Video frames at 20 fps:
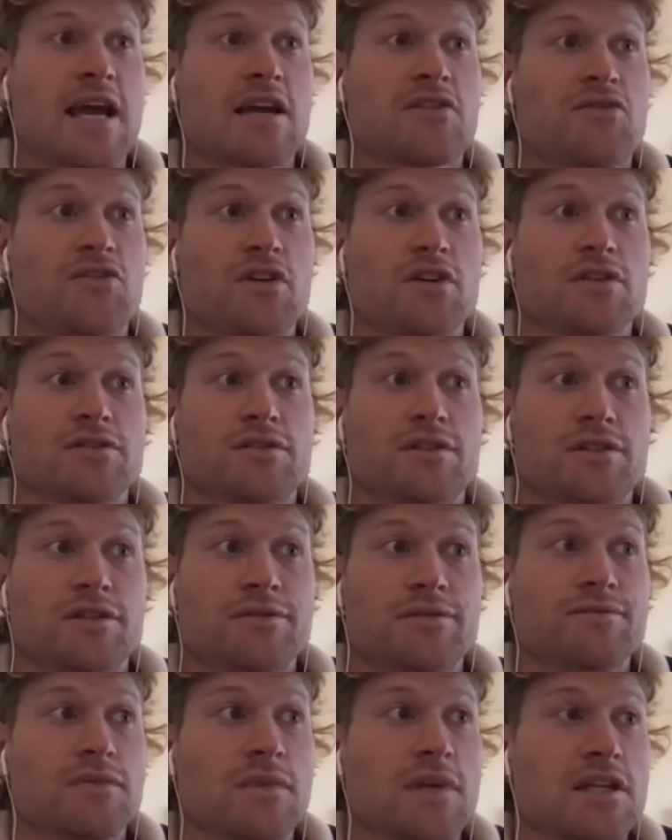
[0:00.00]
field,
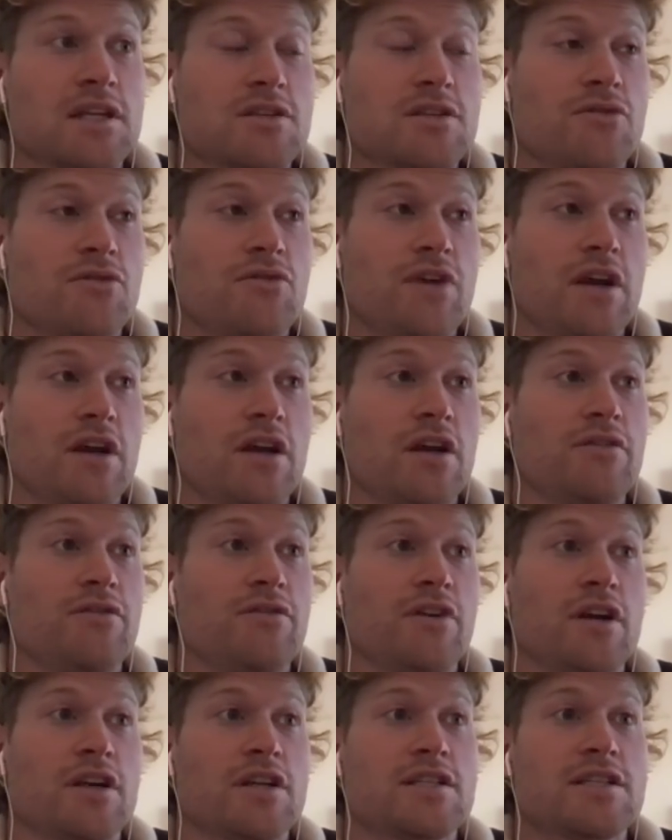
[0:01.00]
dude. It is a very,
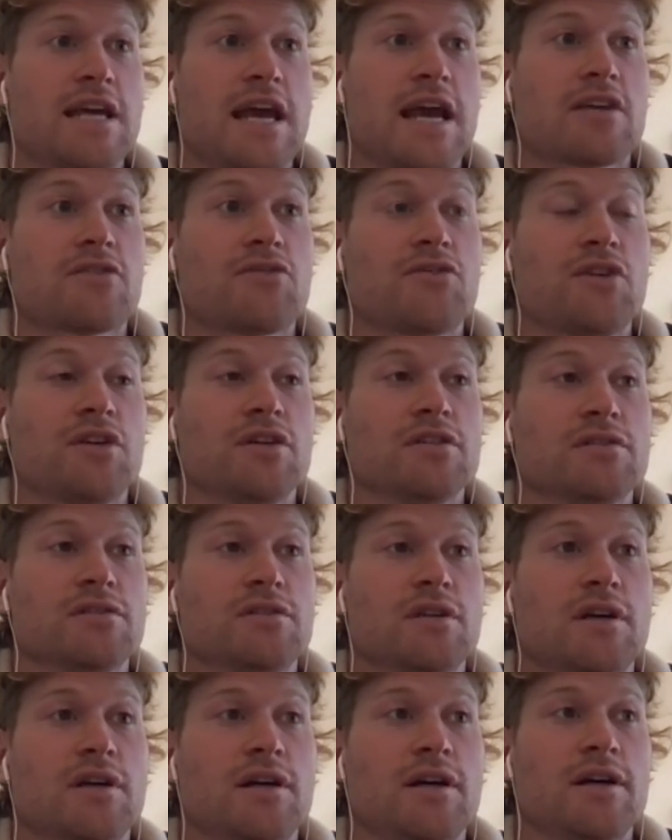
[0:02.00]
very stacked field.
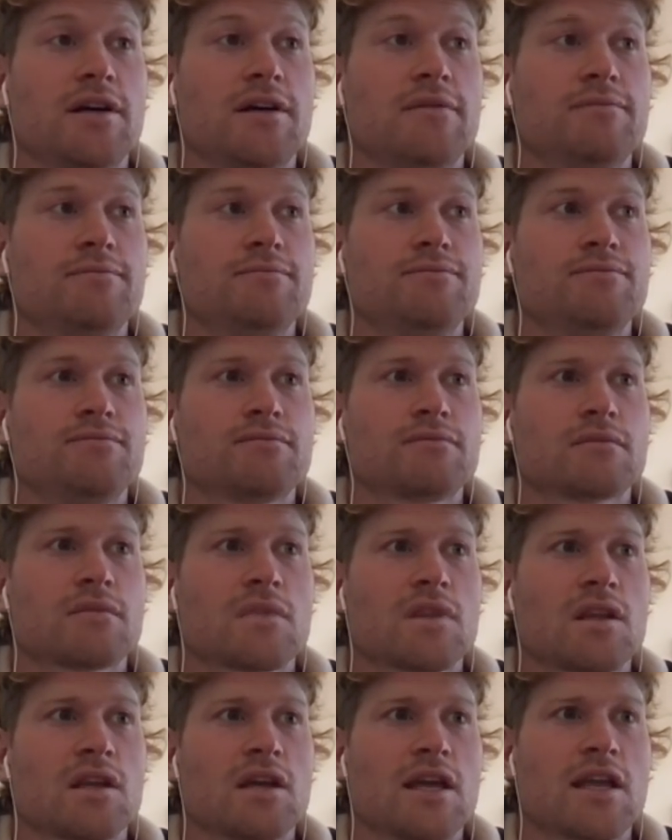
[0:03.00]

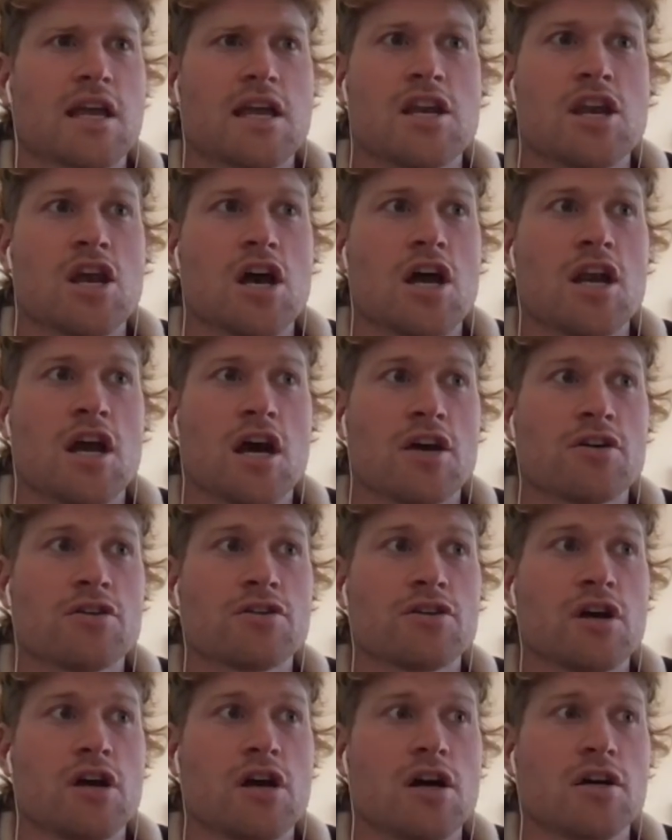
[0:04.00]
Like an
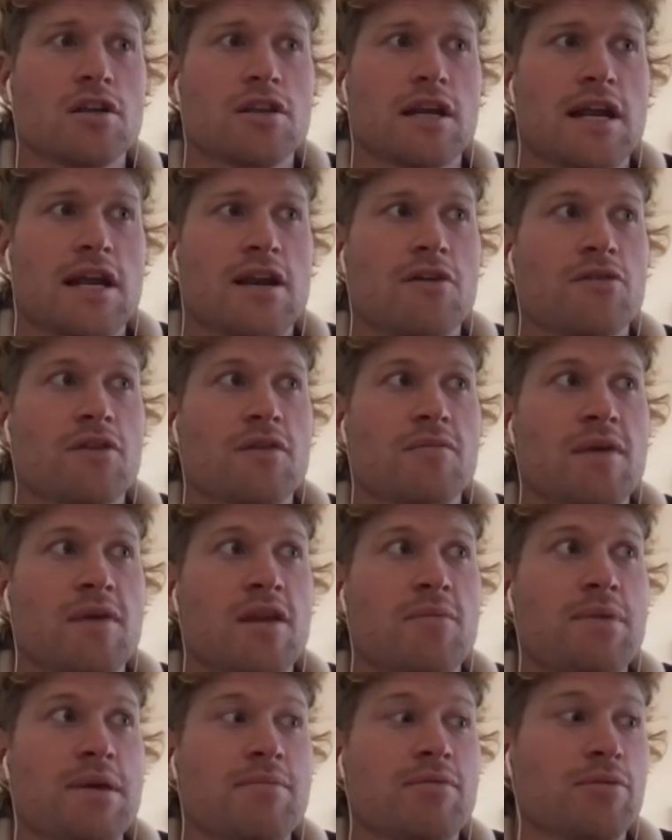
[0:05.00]
underdog that I don't think
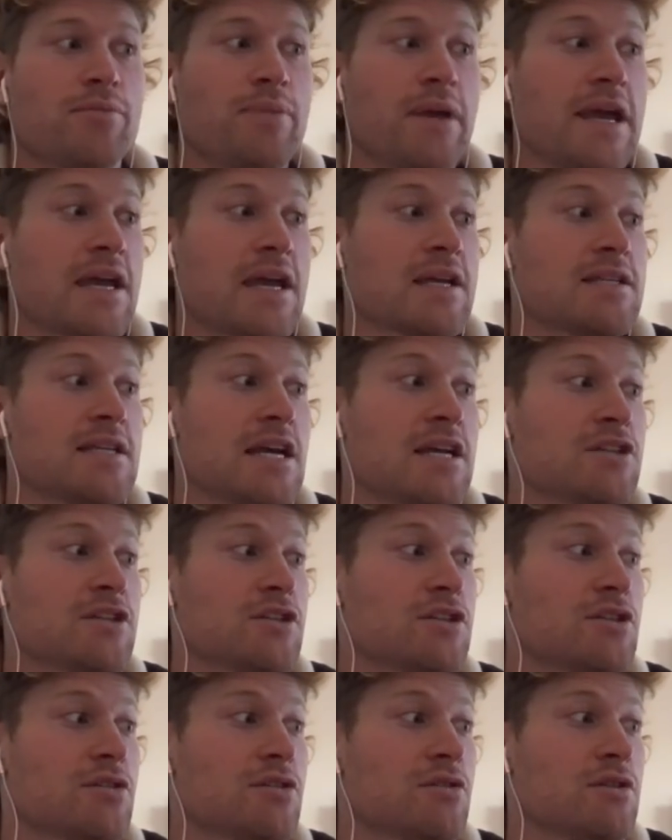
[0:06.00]
many people are paying
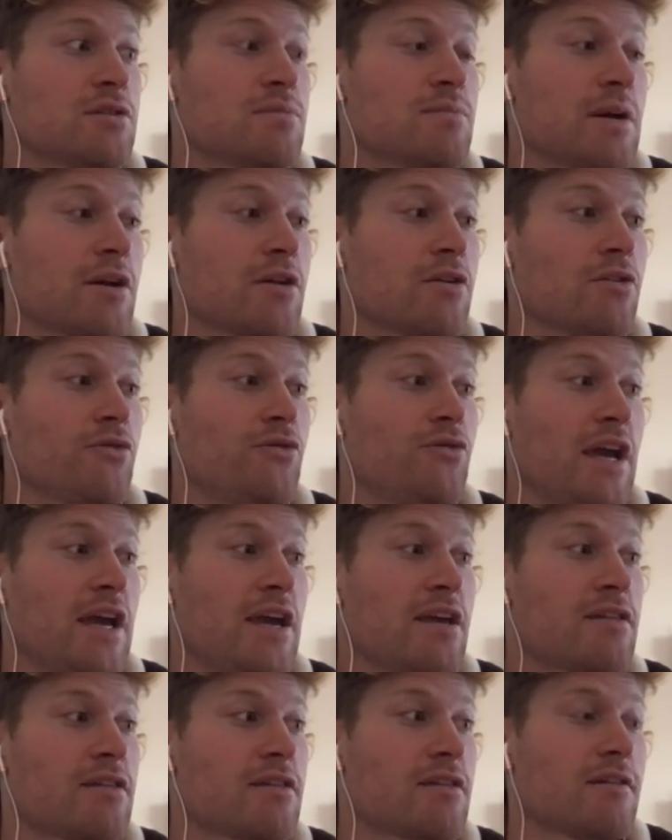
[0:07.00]
attention to is my girl
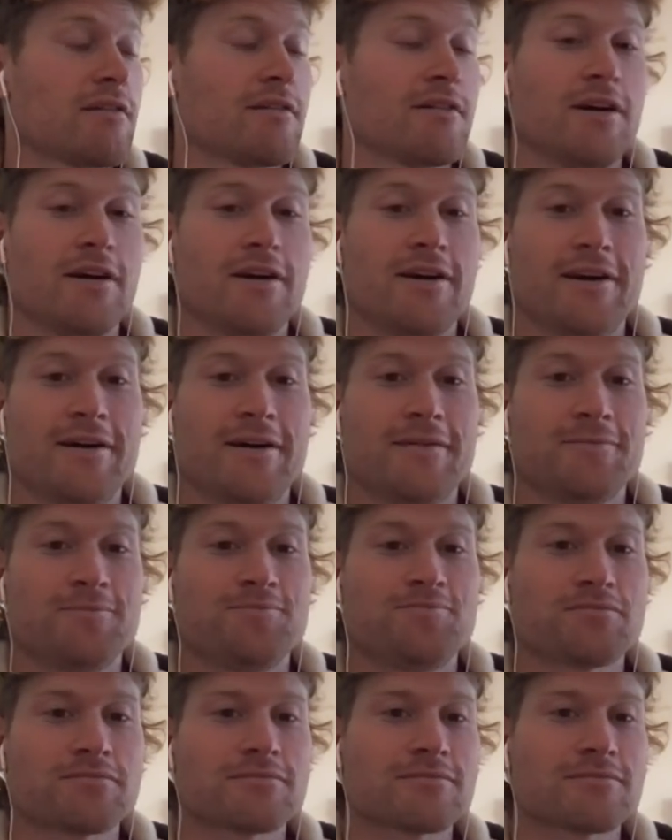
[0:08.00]
Faith. I'm